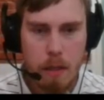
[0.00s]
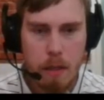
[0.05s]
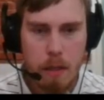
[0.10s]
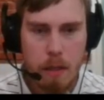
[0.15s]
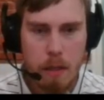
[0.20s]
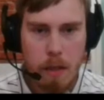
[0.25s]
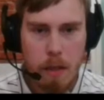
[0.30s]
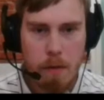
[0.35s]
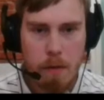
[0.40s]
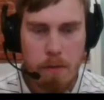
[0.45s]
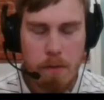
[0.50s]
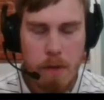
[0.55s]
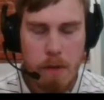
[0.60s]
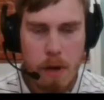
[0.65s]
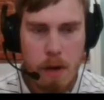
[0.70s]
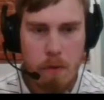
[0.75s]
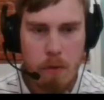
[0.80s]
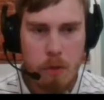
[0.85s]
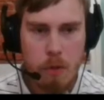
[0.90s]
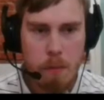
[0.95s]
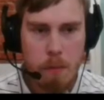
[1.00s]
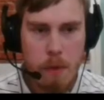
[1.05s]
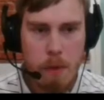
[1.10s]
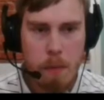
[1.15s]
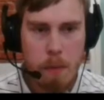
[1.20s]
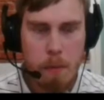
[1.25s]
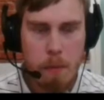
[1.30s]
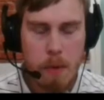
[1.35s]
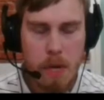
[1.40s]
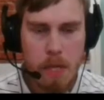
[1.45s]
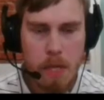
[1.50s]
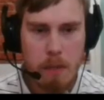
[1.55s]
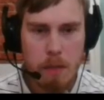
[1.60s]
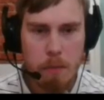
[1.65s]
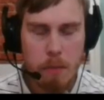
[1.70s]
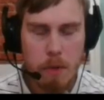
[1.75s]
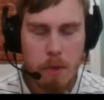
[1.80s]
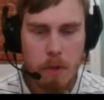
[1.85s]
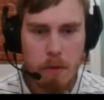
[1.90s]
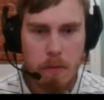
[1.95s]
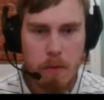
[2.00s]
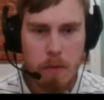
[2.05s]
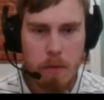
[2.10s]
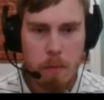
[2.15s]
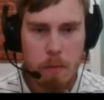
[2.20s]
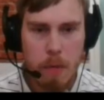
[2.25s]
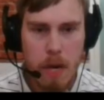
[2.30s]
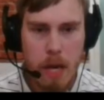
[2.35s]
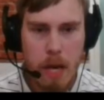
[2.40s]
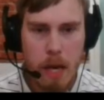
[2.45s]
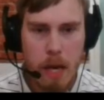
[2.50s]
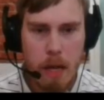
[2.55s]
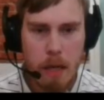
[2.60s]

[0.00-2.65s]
f5 was maybe possible for black.